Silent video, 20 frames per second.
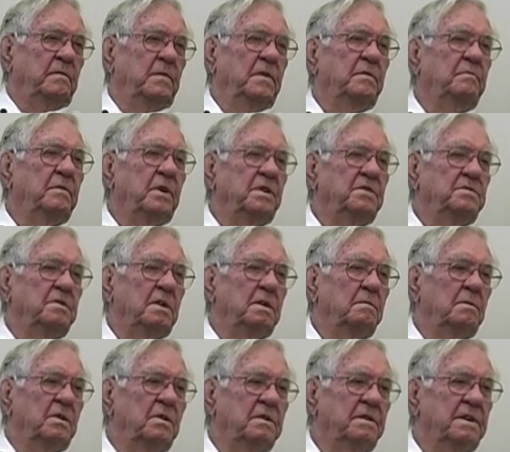footprints on the
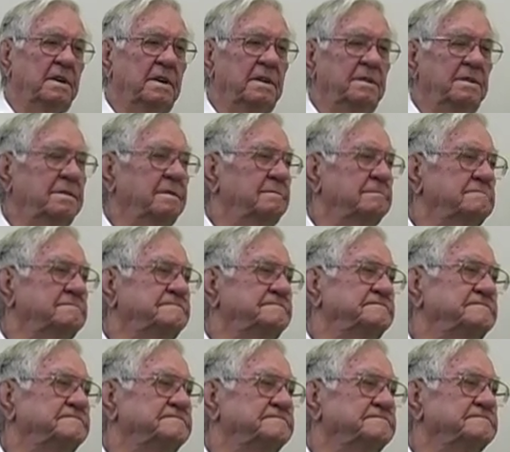bulkhead.
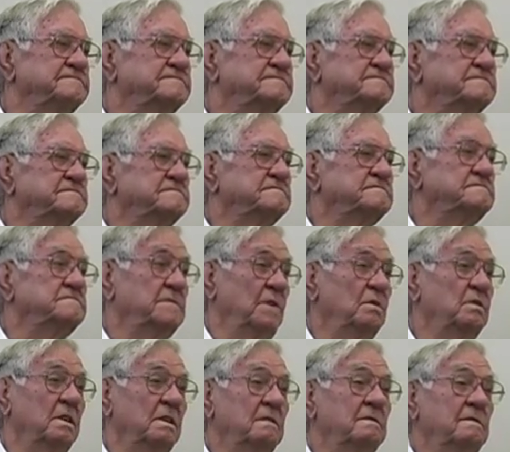No
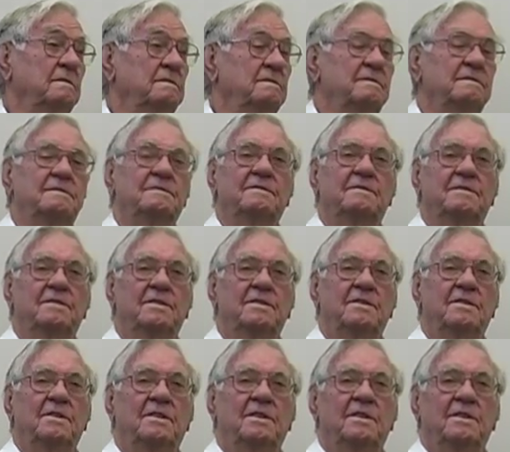kidding. Yeah,
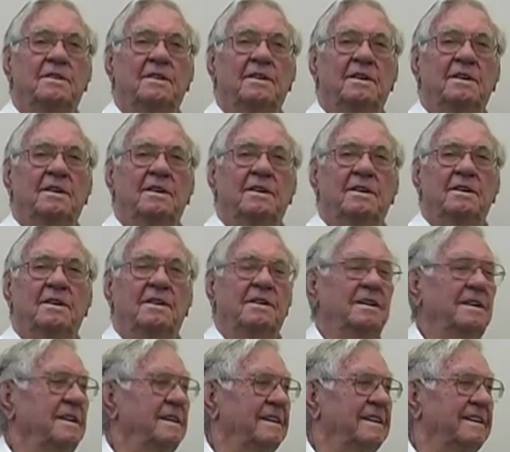I can
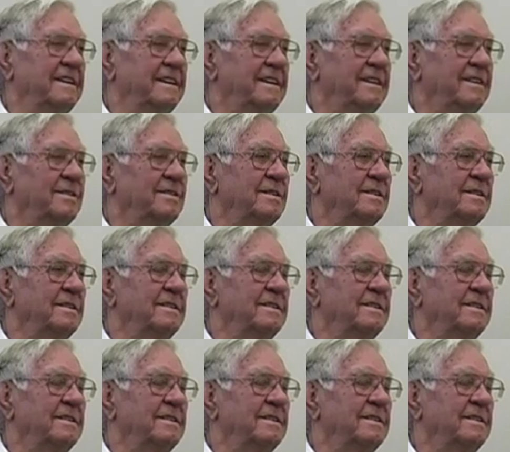believe it. Yeah. Yeah.